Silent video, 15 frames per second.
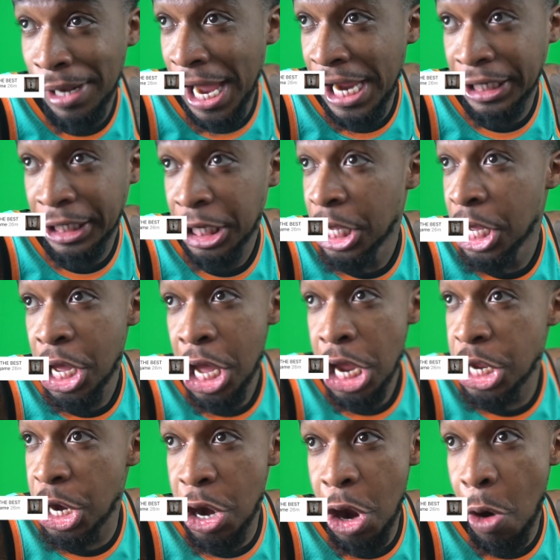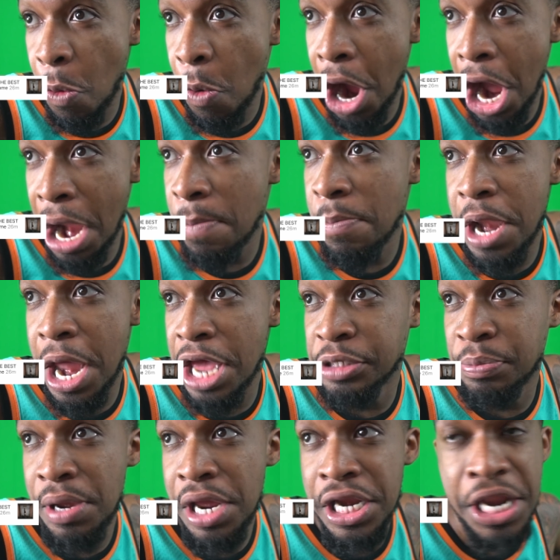like, you know what,
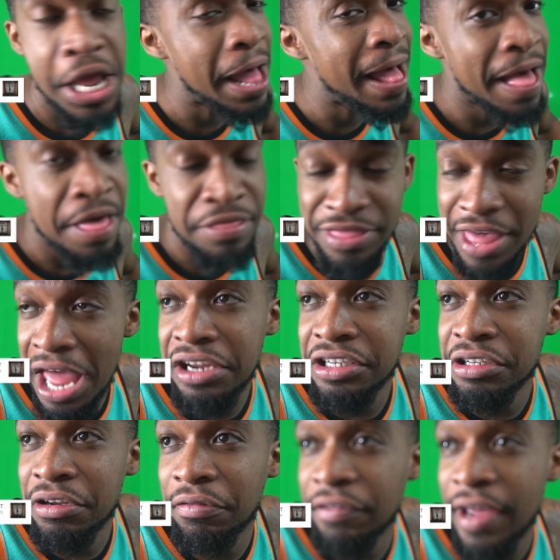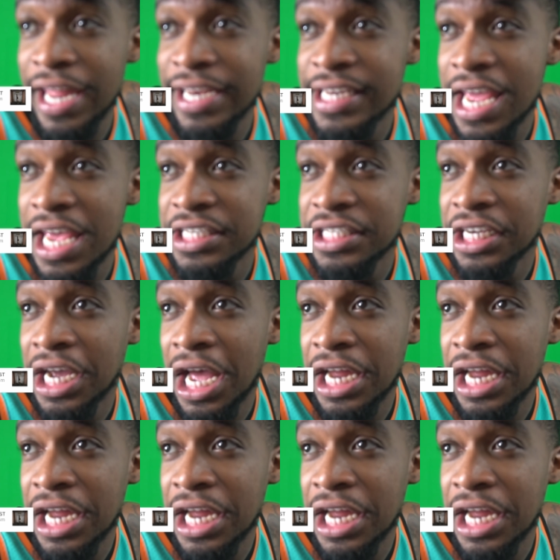Desmond? That is a fantastic